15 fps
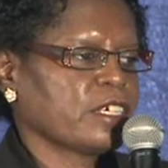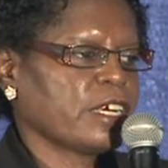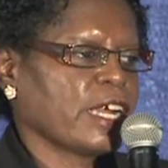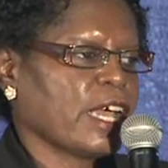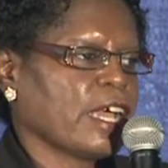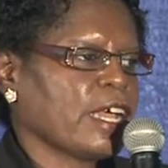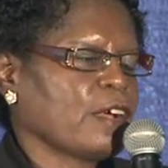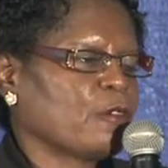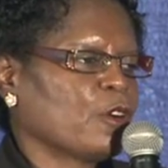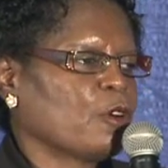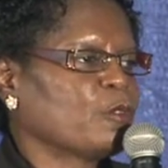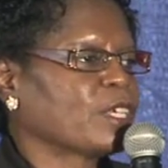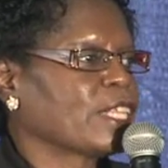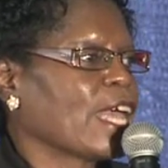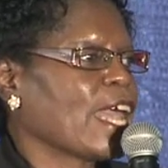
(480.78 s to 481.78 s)
her
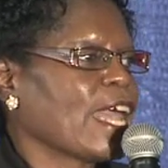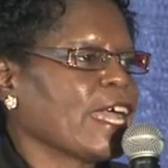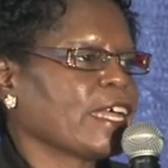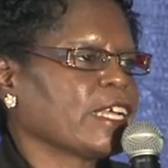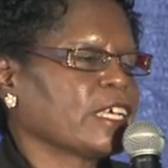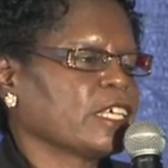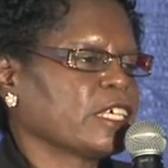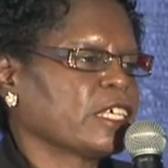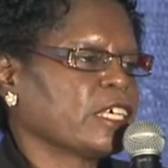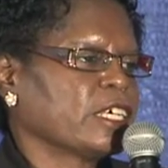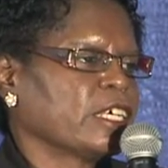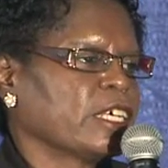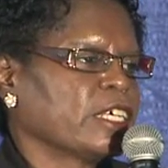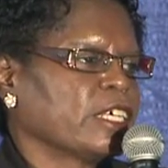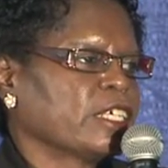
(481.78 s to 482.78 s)
what was Ada.
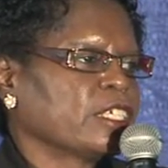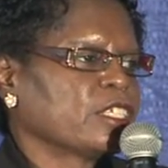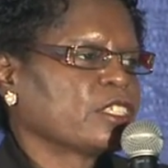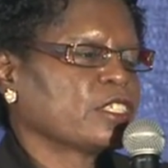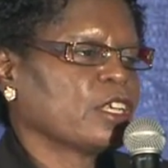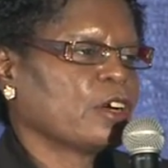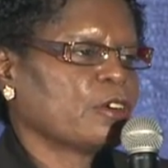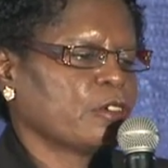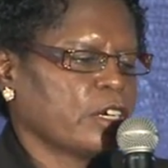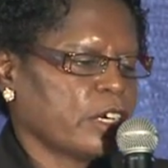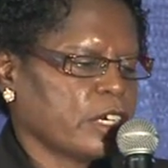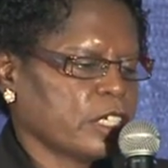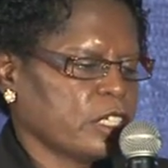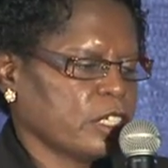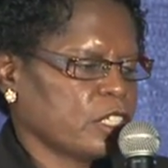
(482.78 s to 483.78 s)

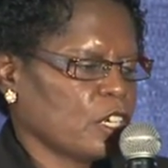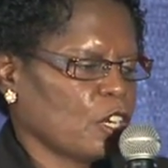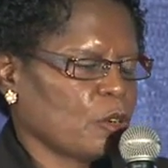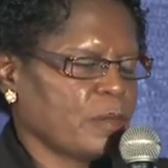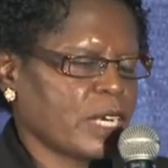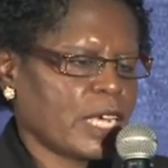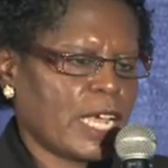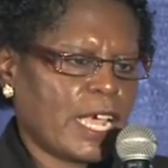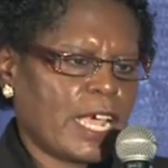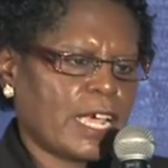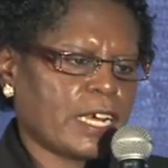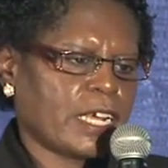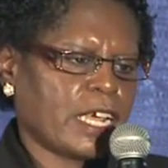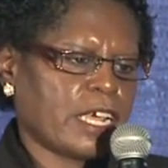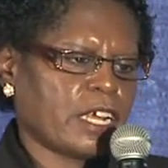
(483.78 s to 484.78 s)
So she told me that
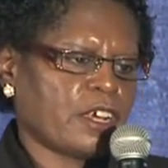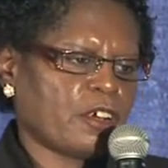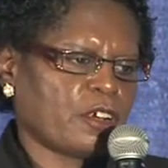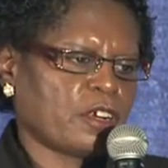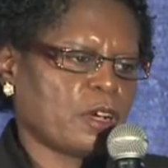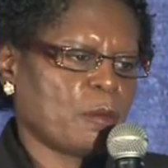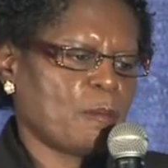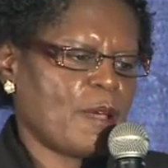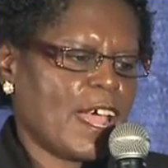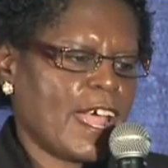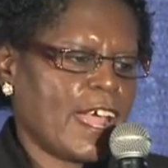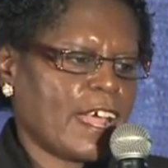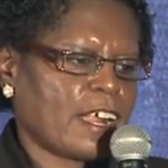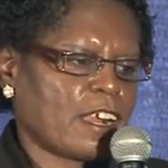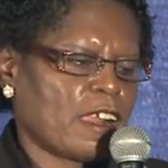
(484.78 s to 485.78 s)
Ada had hurt her
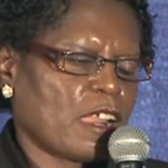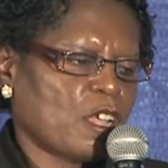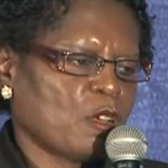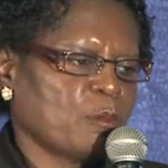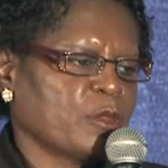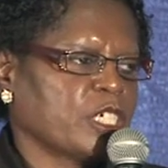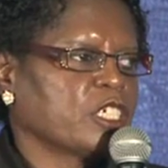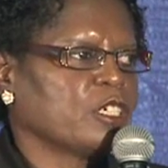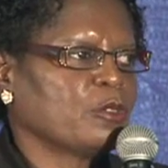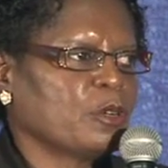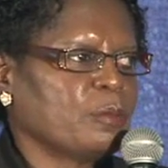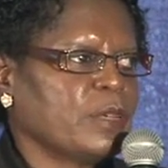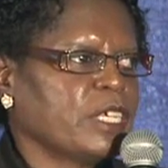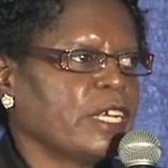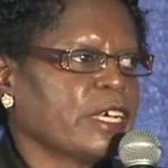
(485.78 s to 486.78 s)
back, but she
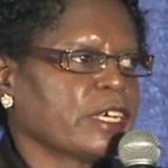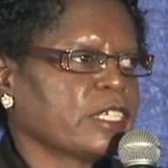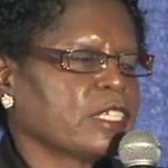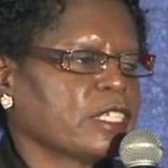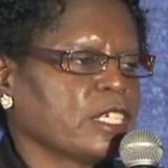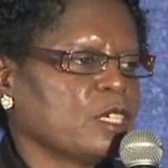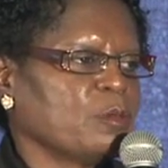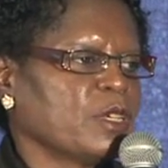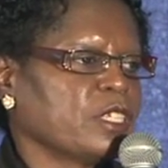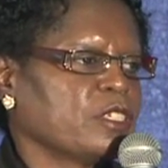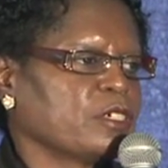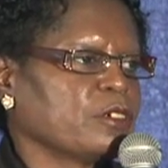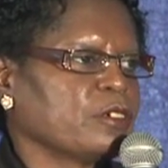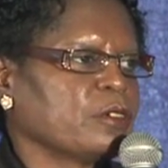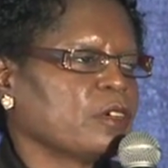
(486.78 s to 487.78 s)
would be there to see me
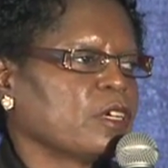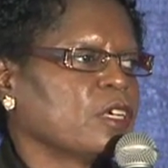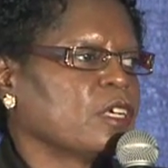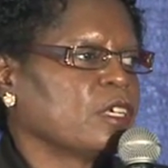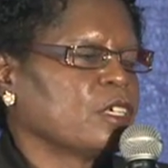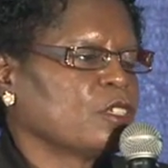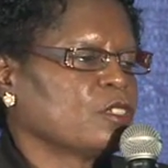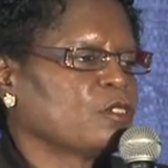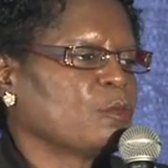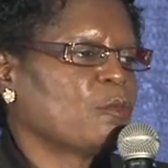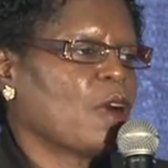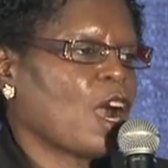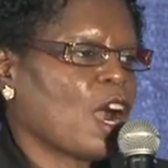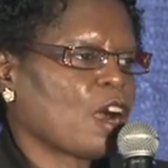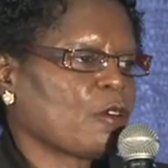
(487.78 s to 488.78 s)

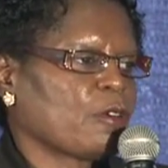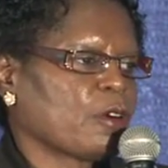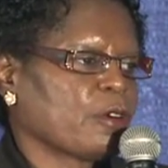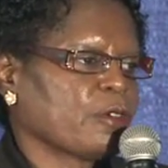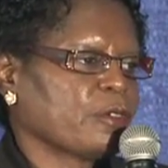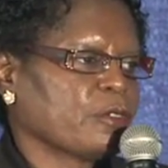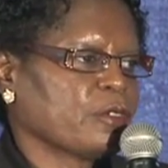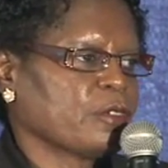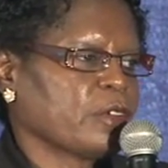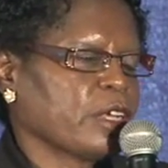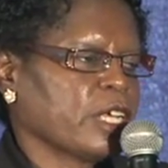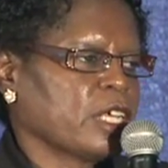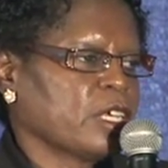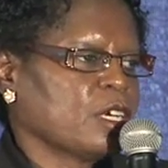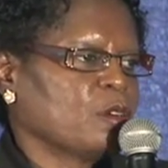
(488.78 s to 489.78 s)
tomorrow.
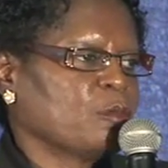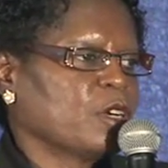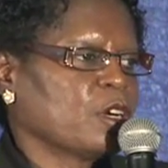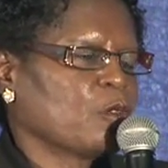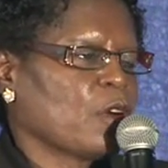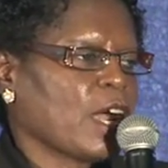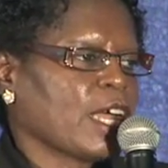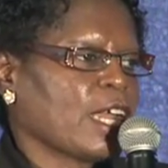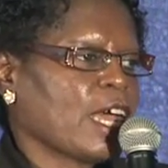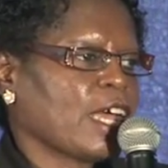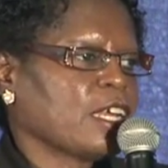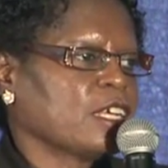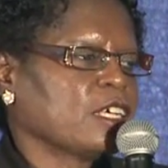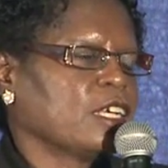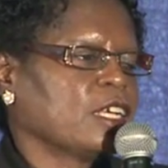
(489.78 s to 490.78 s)
But while I
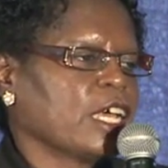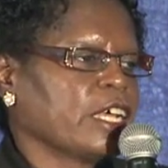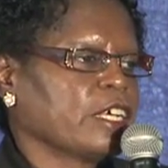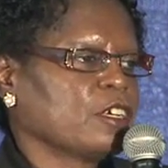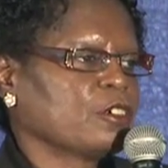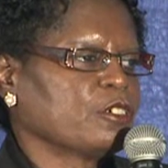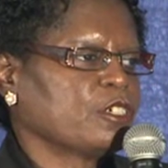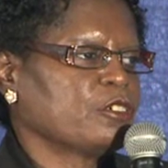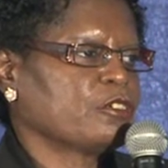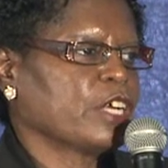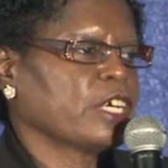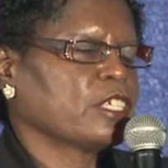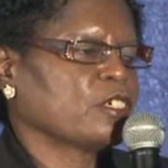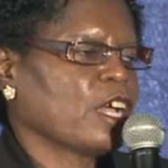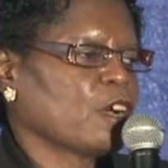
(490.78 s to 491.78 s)
laid on the
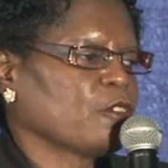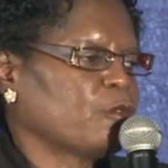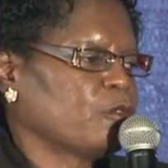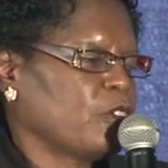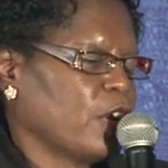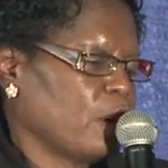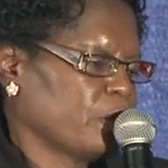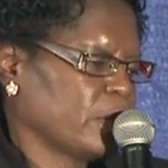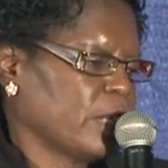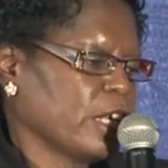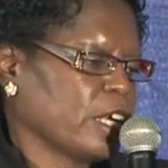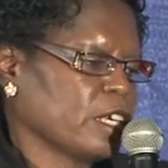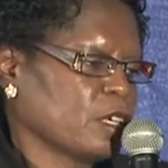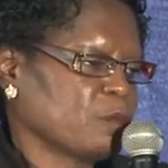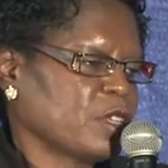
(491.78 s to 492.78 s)
stretcher, I was
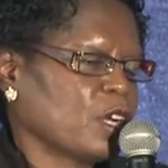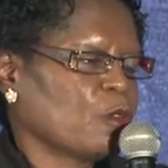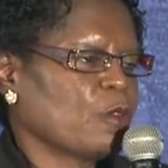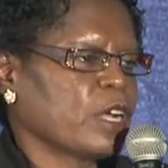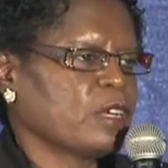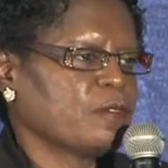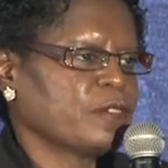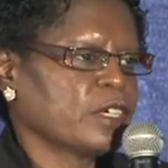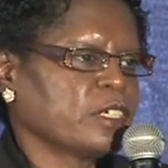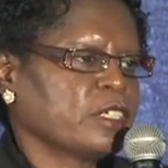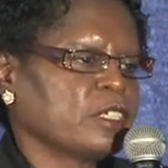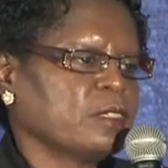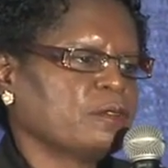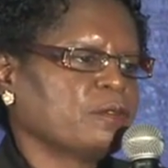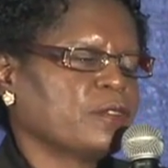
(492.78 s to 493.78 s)
laying up there waiting for
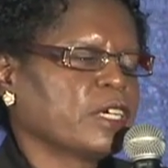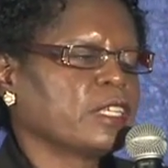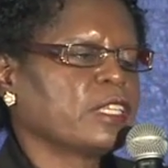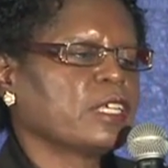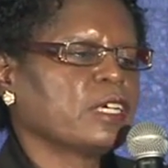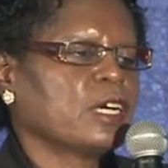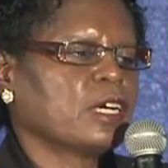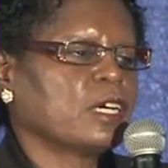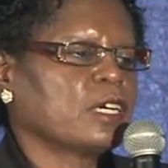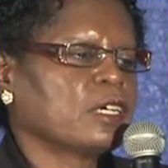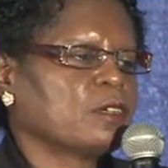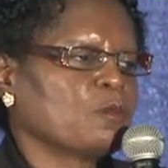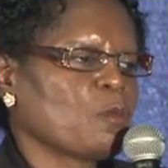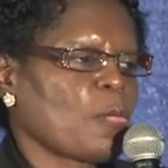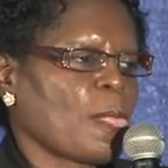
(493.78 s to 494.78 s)
the